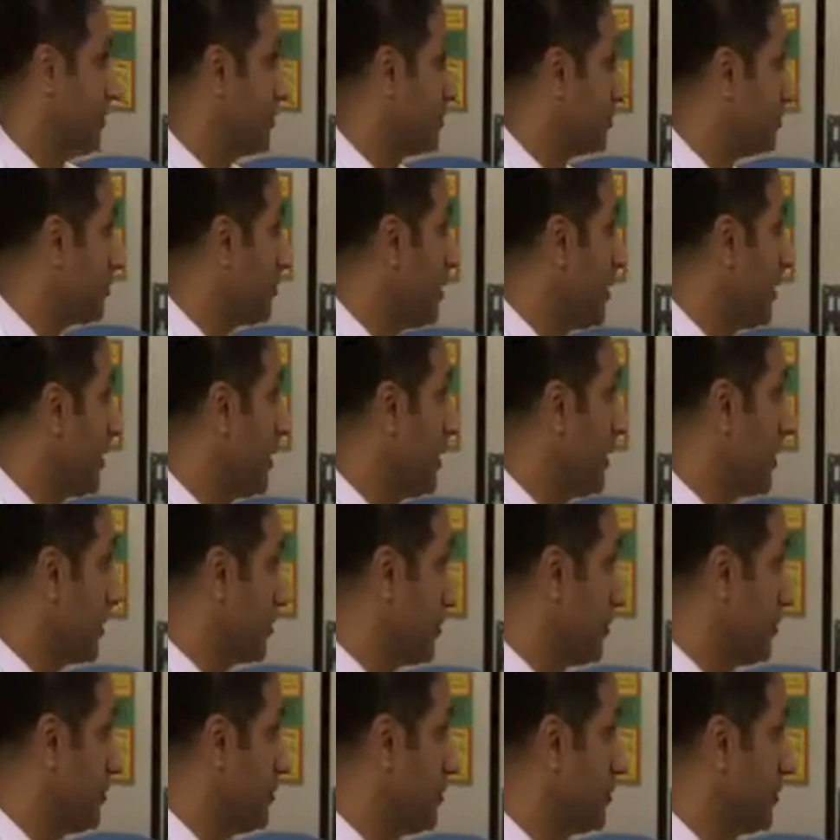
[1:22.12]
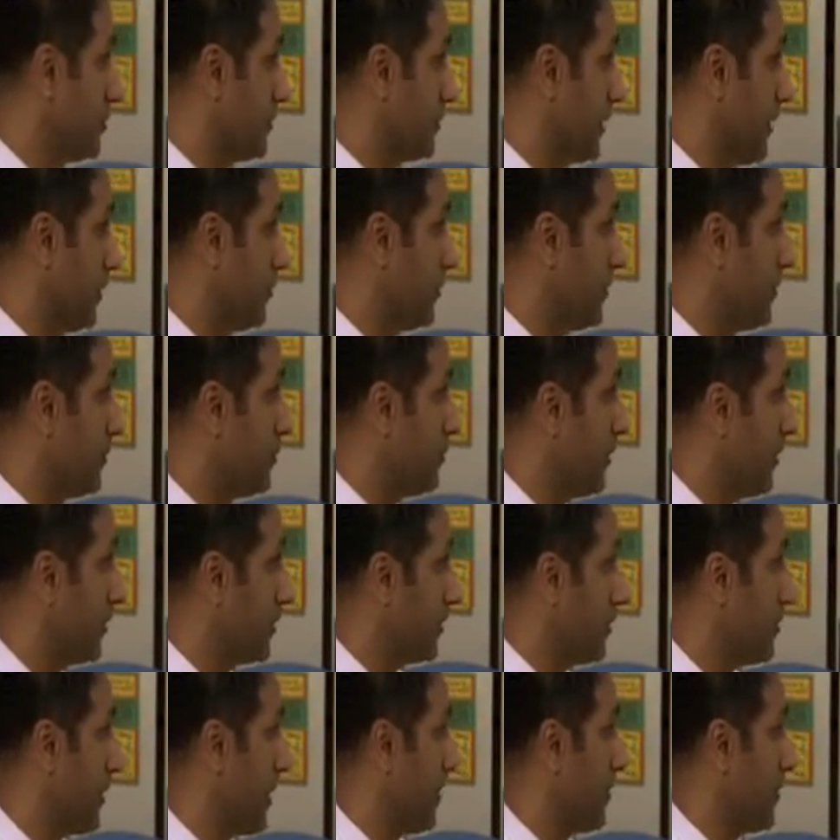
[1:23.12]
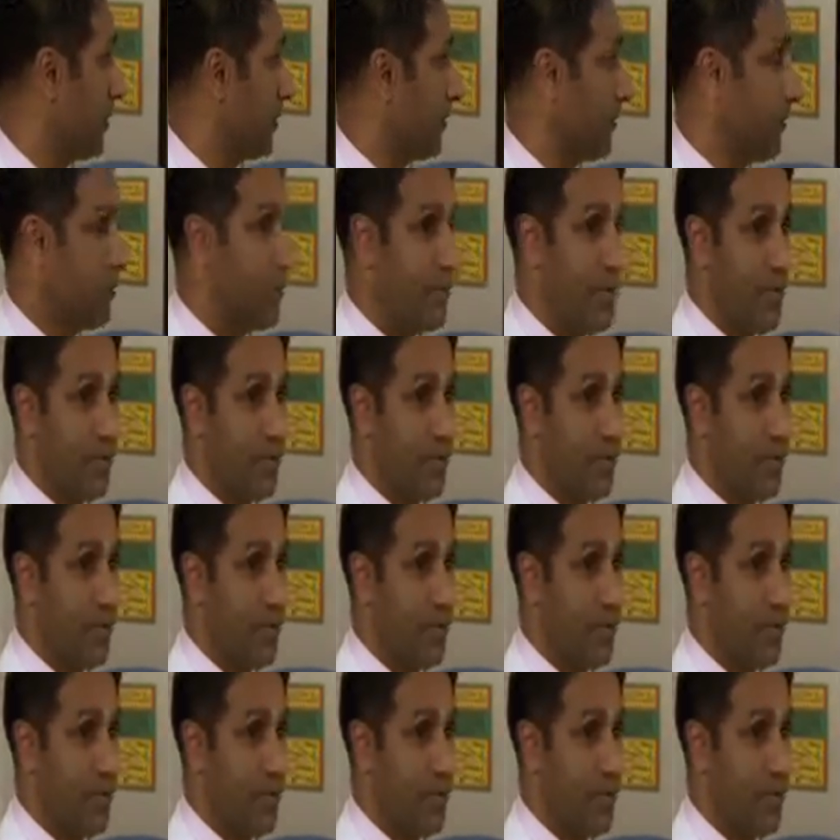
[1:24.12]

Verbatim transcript: It's really crucial that we build up a thorough